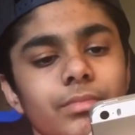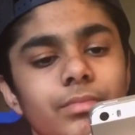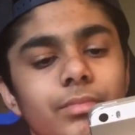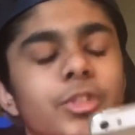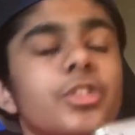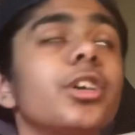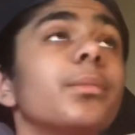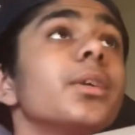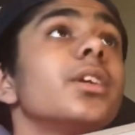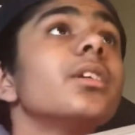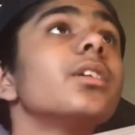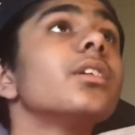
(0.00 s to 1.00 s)
German.
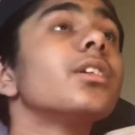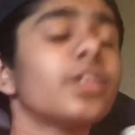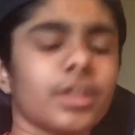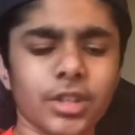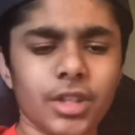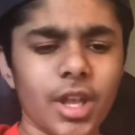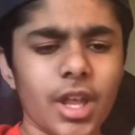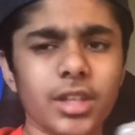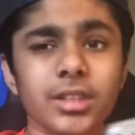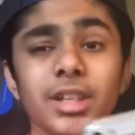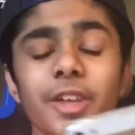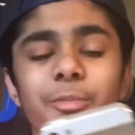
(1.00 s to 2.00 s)

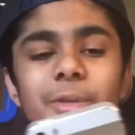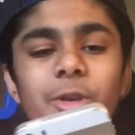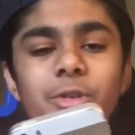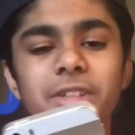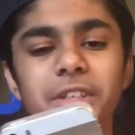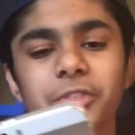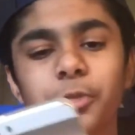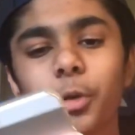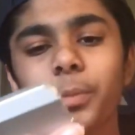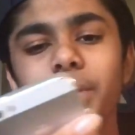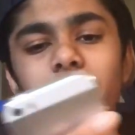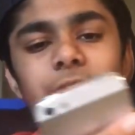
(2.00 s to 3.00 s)
Left mid or centre forward,
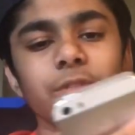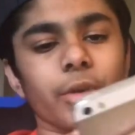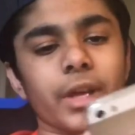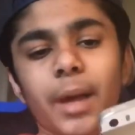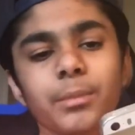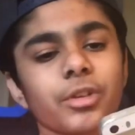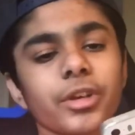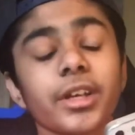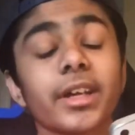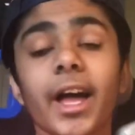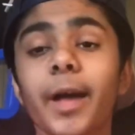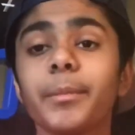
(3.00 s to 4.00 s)
please. Or Cam, sorry.
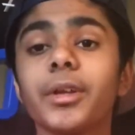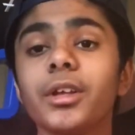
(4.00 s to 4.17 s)
Cam.